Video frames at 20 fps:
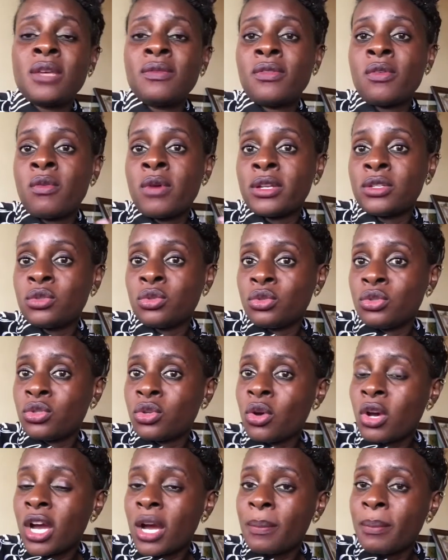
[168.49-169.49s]
if you want to
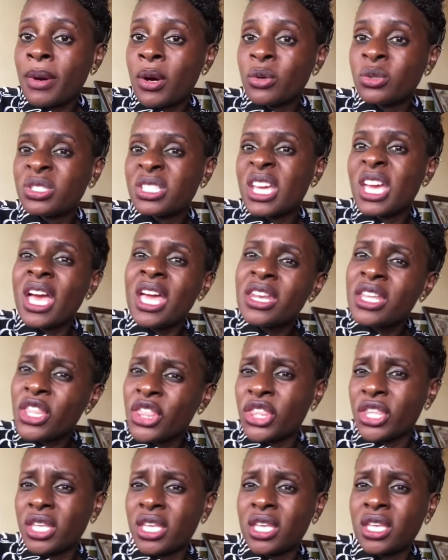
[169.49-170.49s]
talk about
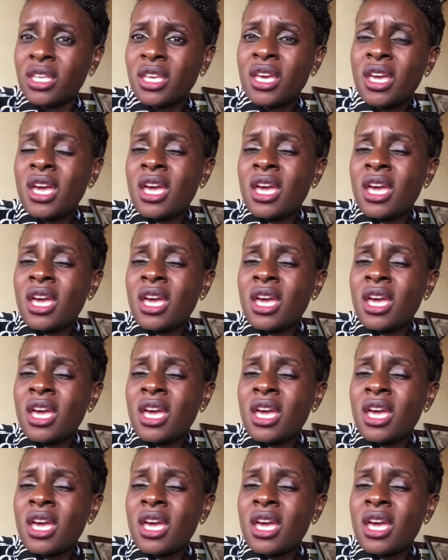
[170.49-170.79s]
anything,